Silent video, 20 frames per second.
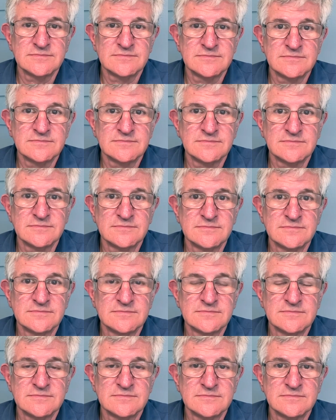
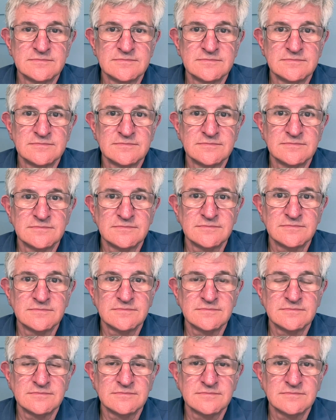
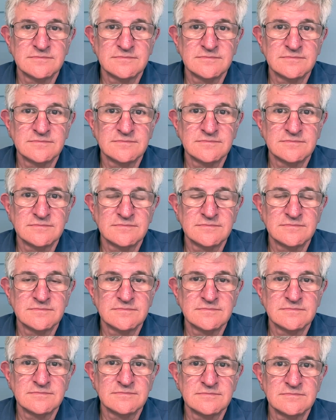
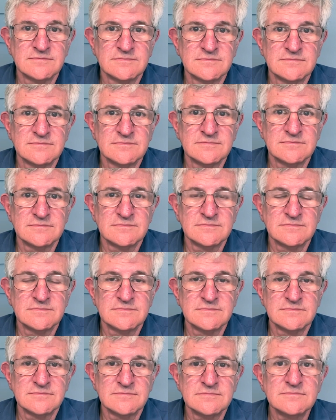
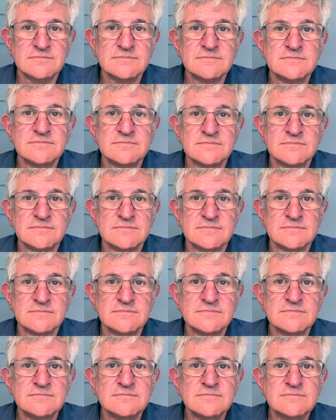
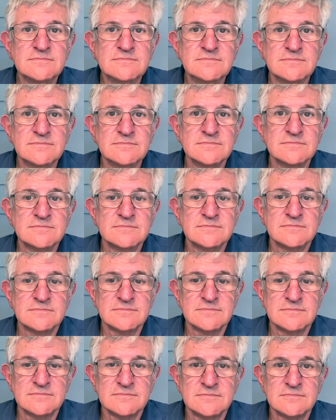
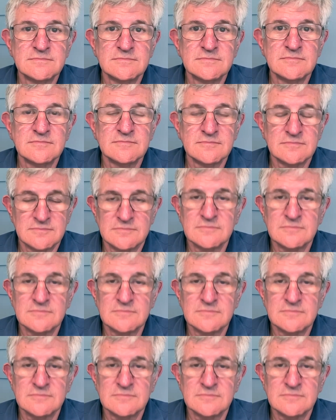No words are spoken by the person on screen.